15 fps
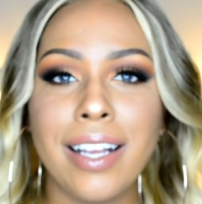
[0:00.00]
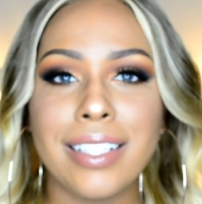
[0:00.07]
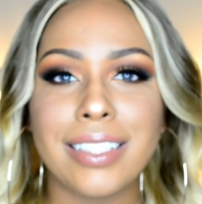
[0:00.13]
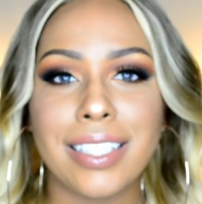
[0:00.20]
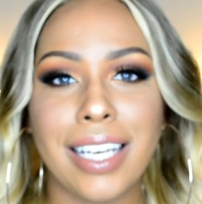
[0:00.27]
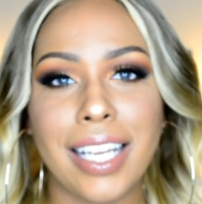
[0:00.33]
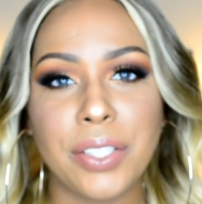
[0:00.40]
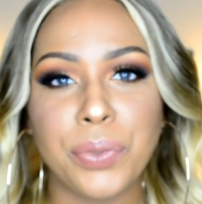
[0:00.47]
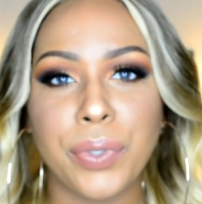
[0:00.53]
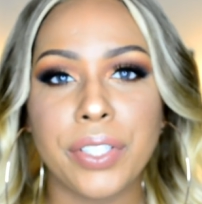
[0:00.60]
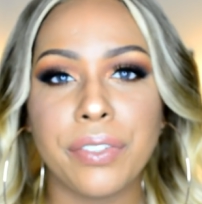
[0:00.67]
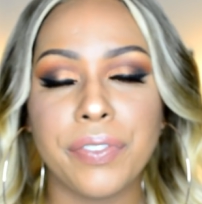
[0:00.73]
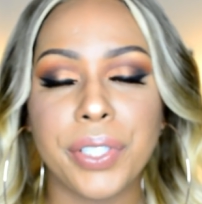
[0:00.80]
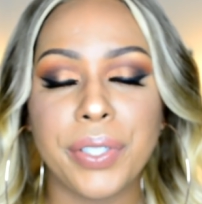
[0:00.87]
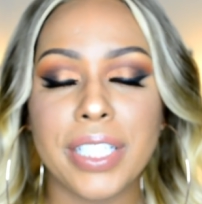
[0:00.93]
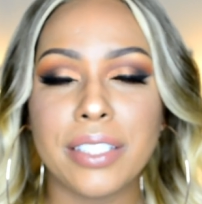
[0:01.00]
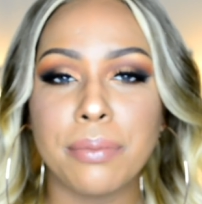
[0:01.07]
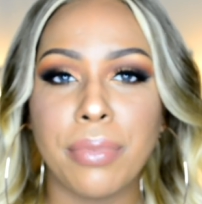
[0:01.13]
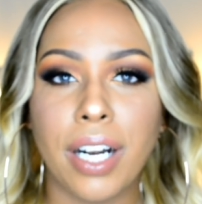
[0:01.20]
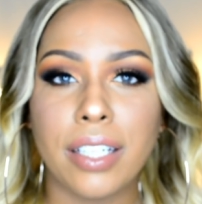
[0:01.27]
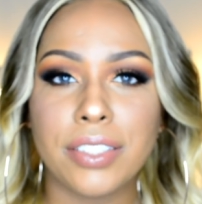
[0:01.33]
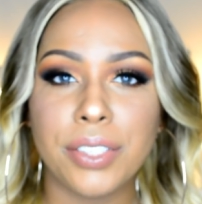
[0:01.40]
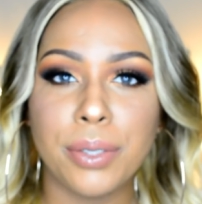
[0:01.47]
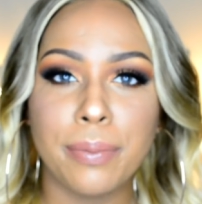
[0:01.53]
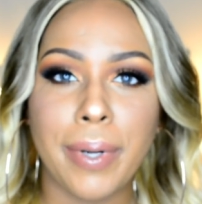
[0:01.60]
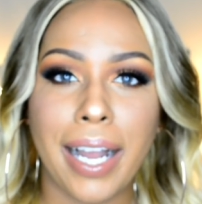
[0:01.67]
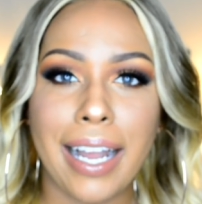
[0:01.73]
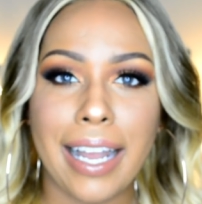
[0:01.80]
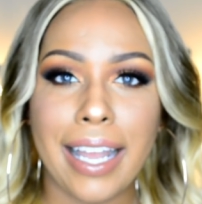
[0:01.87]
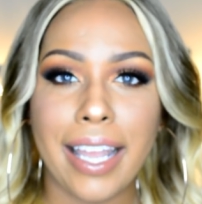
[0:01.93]
Today's wig review is brought to you
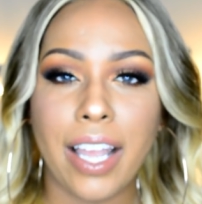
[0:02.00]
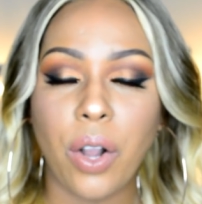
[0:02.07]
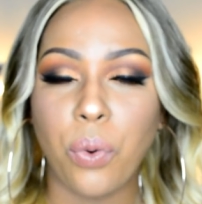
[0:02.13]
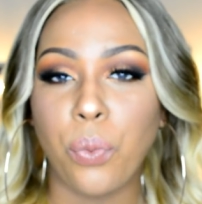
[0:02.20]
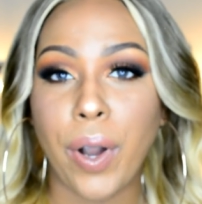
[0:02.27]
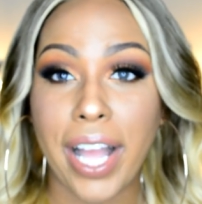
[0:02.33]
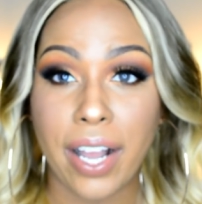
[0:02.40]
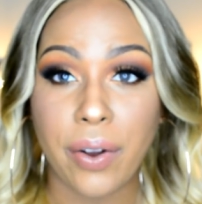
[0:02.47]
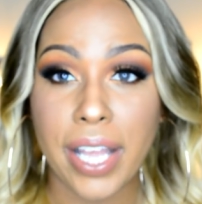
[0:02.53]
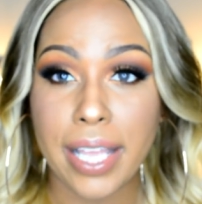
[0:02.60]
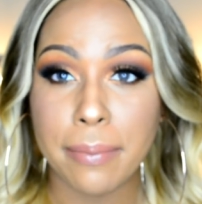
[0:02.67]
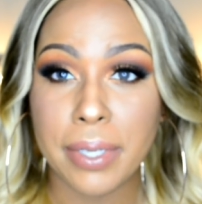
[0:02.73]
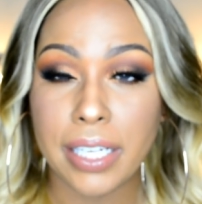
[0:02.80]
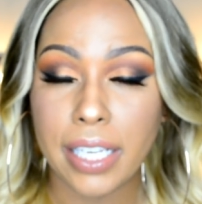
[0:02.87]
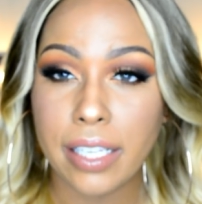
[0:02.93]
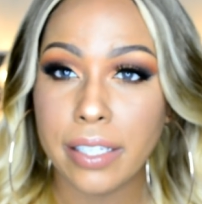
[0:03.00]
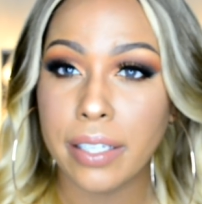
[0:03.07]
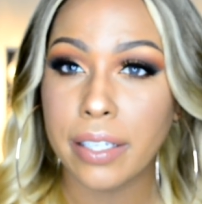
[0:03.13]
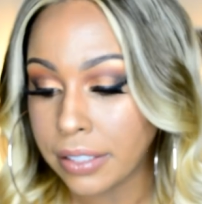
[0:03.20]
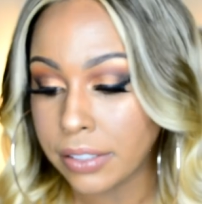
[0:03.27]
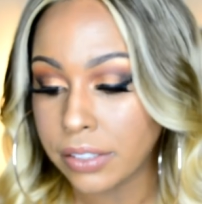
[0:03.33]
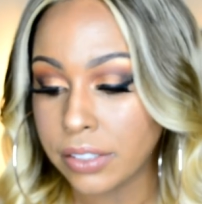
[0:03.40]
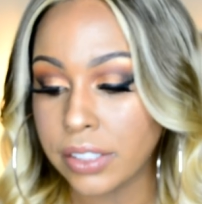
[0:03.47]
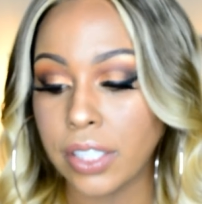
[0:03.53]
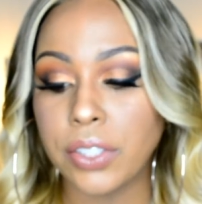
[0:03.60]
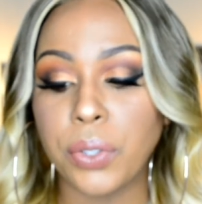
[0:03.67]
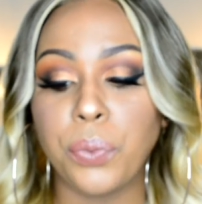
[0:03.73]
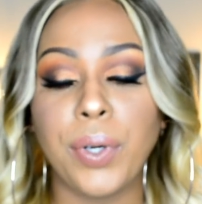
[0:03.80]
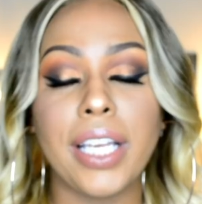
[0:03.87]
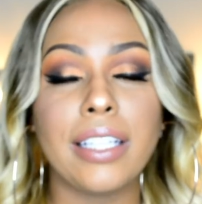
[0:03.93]
by Wow Ebony. So
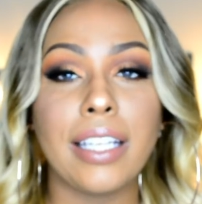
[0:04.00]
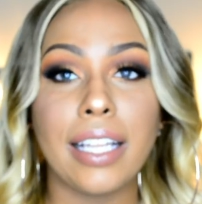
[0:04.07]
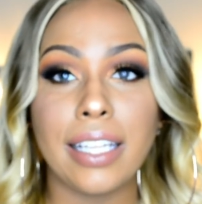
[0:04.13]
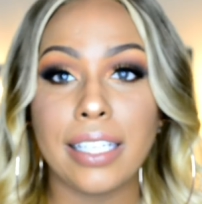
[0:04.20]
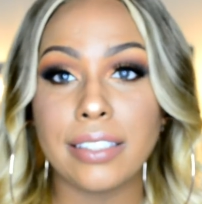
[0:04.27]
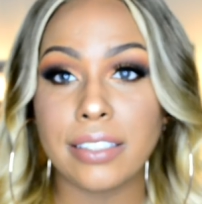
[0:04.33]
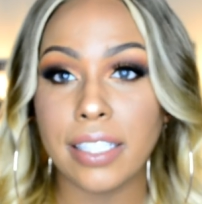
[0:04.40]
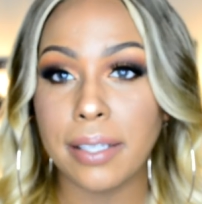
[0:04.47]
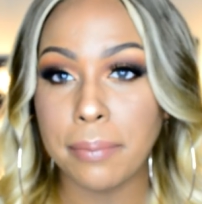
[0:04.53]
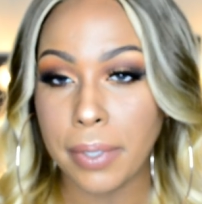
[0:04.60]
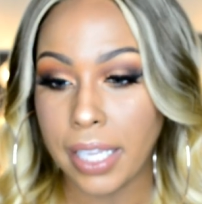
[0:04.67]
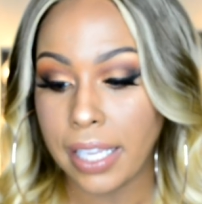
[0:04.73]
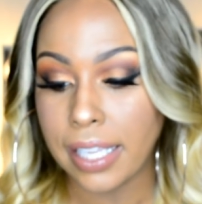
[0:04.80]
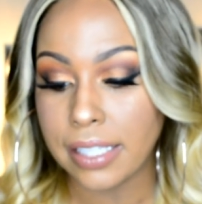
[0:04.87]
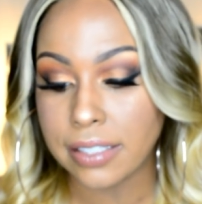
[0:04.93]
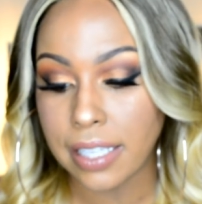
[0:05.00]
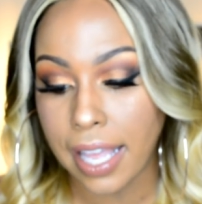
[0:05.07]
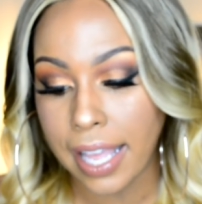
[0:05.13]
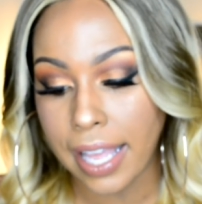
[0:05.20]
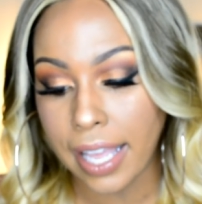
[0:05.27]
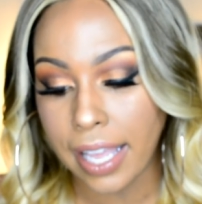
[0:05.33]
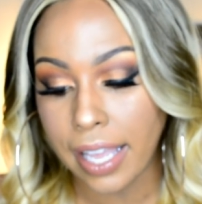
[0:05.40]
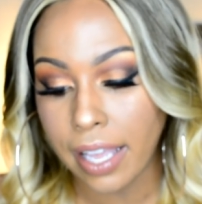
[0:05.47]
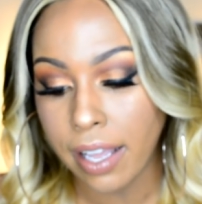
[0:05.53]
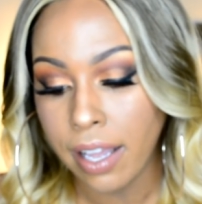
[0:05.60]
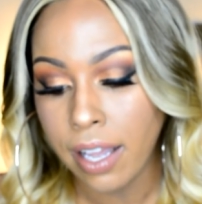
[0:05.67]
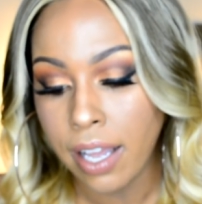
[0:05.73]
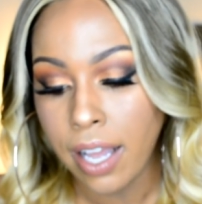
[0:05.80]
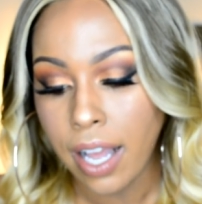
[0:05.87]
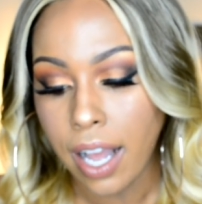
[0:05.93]
the wig that they sent me is a
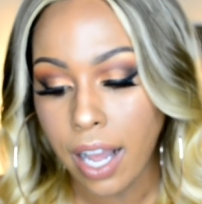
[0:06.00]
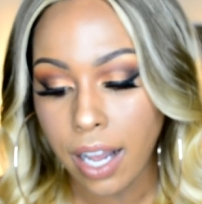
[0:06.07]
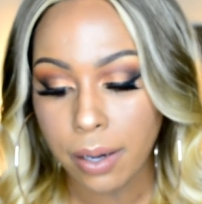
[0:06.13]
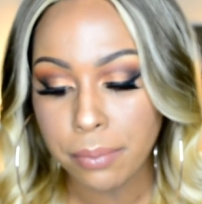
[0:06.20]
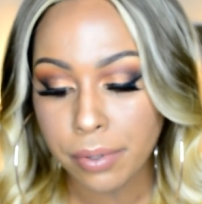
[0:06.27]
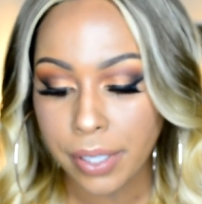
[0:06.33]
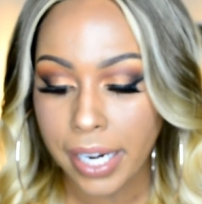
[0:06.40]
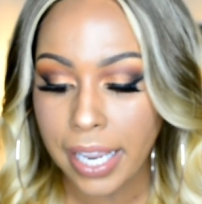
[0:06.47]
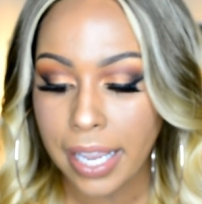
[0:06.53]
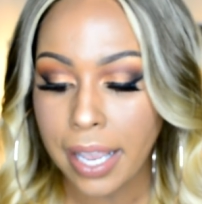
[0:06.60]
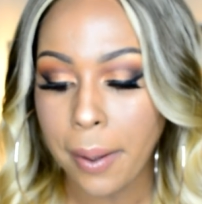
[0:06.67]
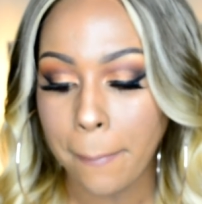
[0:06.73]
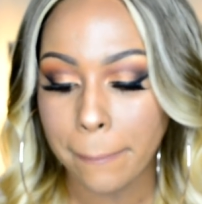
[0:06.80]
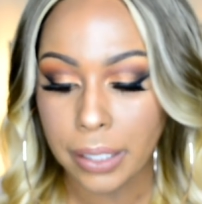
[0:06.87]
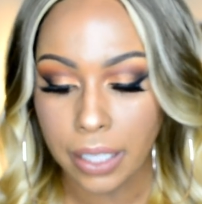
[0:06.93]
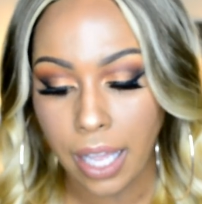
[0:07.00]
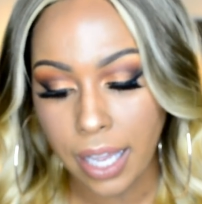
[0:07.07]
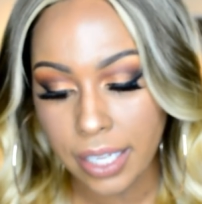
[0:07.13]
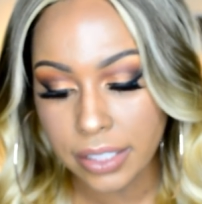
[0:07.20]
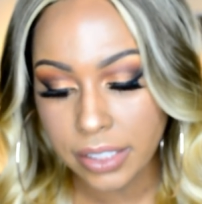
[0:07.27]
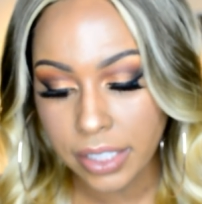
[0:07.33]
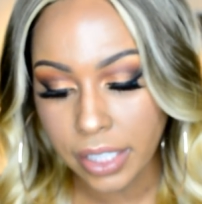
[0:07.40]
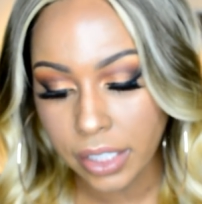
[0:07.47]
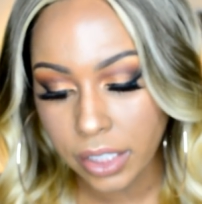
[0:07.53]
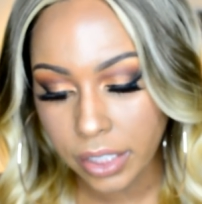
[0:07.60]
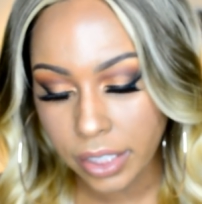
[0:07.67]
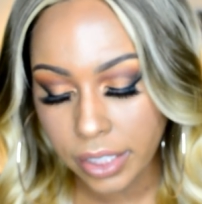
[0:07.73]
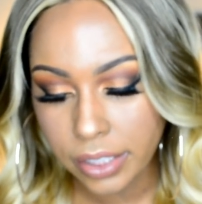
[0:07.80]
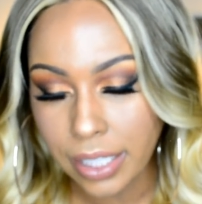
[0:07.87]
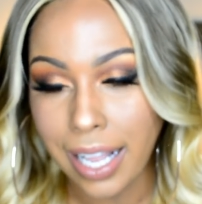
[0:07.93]
ombre blonde
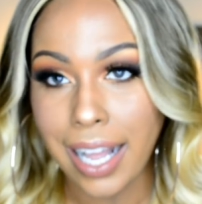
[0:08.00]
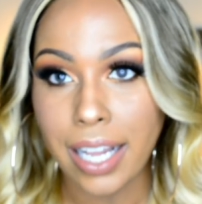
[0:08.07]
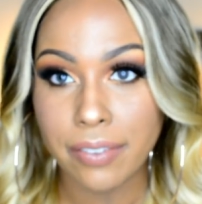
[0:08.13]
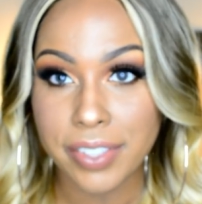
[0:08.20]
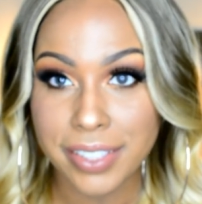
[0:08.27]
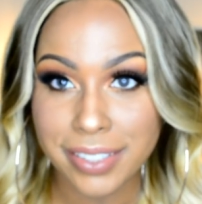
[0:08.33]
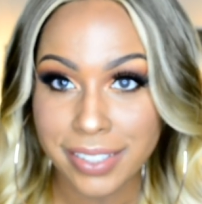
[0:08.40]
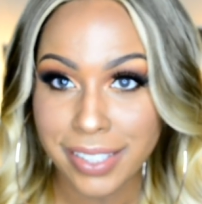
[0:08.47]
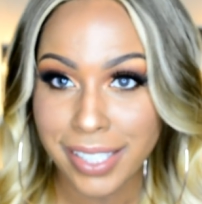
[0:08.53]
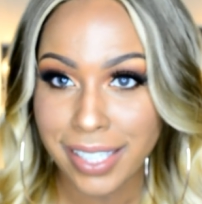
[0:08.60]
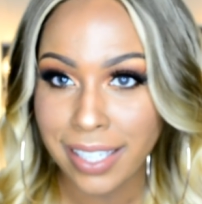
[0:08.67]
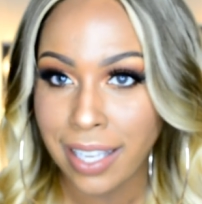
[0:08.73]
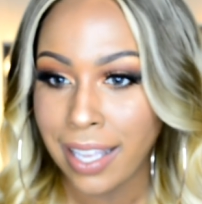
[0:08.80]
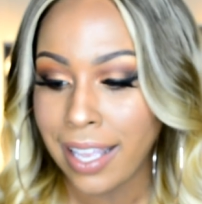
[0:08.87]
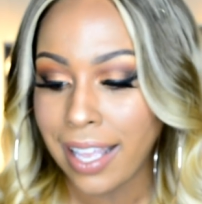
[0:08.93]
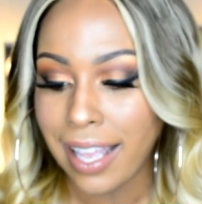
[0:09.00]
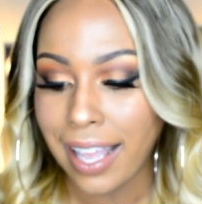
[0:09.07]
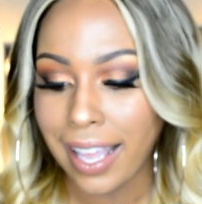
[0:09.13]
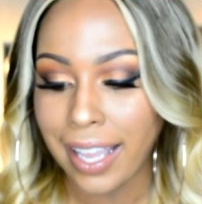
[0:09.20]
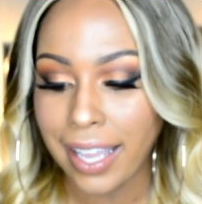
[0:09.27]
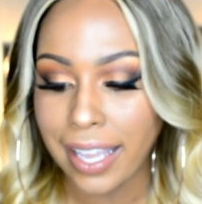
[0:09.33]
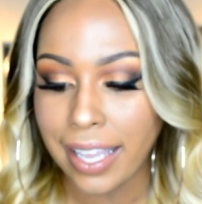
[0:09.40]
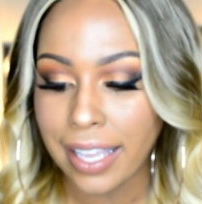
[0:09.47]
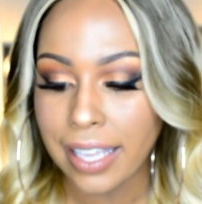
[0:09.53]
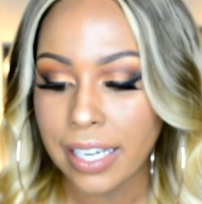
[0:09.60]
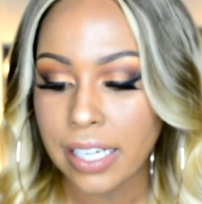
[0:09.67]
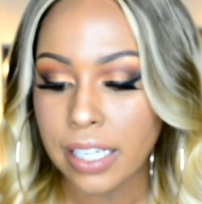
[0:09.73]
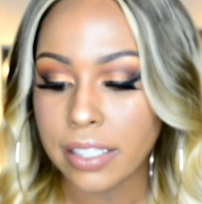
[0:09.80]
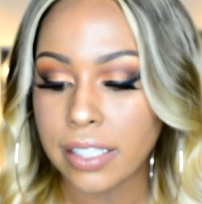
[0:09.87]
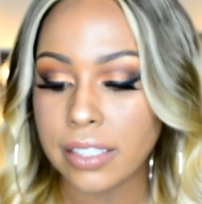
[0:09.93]
color, obviously, and
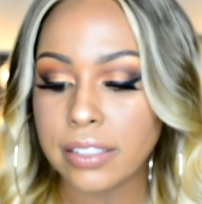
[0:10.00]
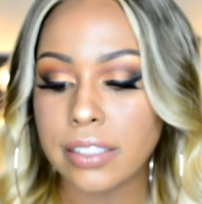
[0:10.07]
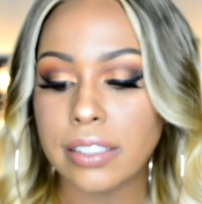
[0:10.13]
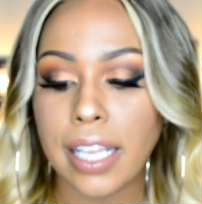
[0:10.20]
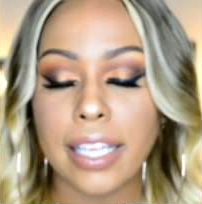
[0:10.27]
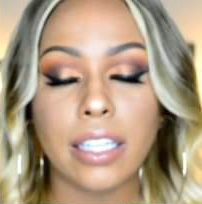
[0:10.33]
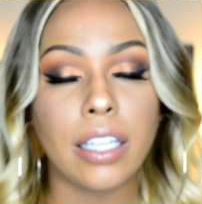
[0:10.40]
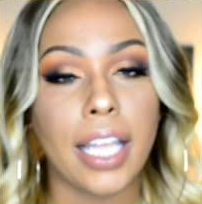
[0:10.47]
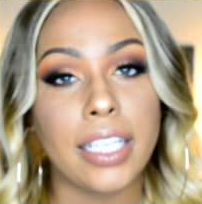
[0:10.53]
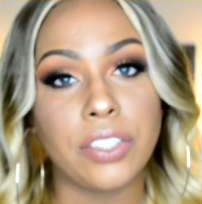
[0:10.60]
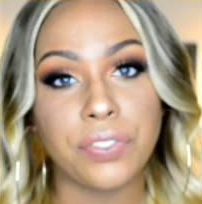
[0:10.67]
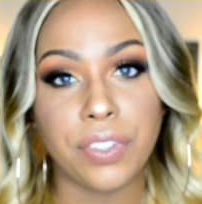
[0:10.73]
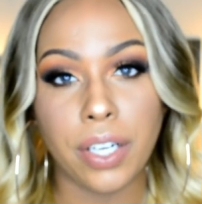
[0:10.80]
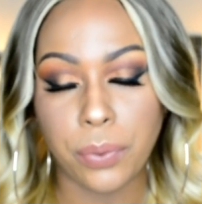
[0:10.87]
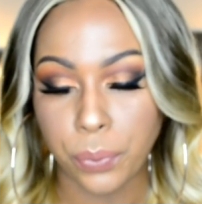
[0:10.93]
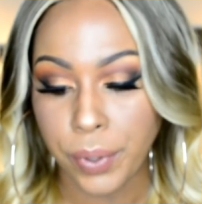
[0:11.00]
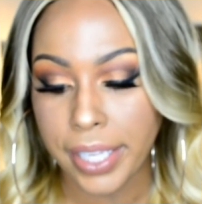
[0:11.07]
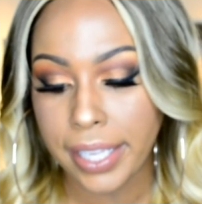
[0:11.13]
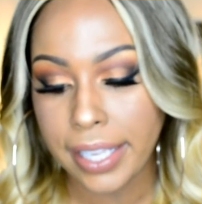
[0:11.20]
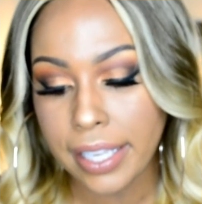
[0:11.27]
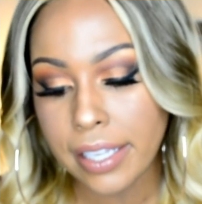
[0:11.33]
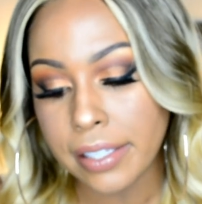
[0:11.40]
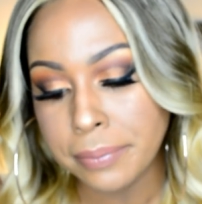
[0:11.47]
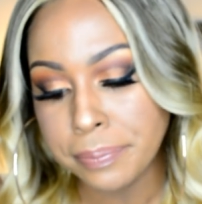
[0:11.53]
this is a lace front wig.